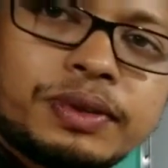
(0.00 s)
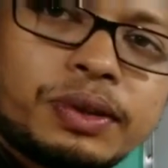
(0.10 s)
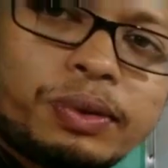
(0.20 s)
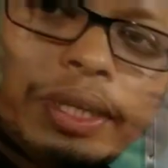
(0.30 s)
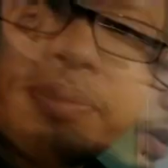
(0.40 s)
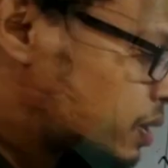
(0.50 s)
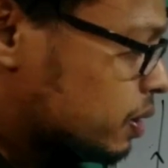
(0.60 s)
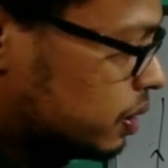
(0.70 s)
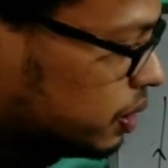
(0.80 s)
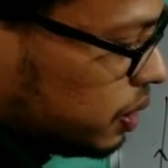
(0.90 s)
Okay,
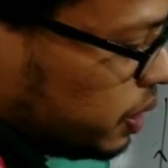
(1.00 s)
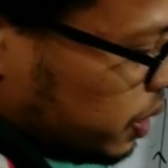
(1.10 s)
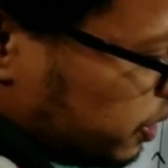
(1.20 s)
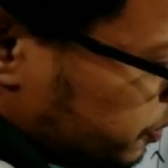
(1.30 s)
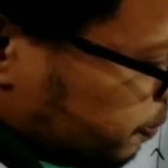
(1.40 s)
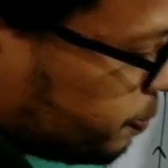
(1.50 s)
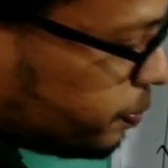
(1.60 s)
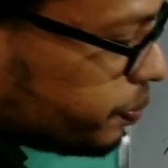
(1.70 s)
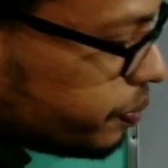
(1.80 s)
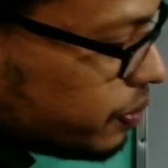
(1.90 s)
here
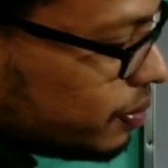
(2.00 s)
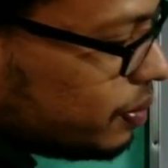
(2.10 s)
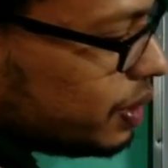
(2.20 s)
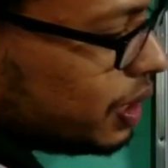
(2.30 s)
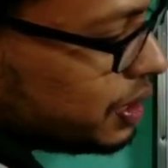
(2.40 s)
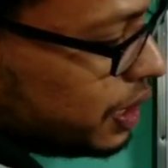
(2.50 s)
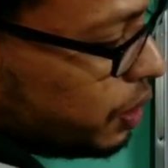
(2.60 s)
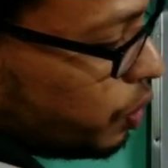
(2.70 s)
see,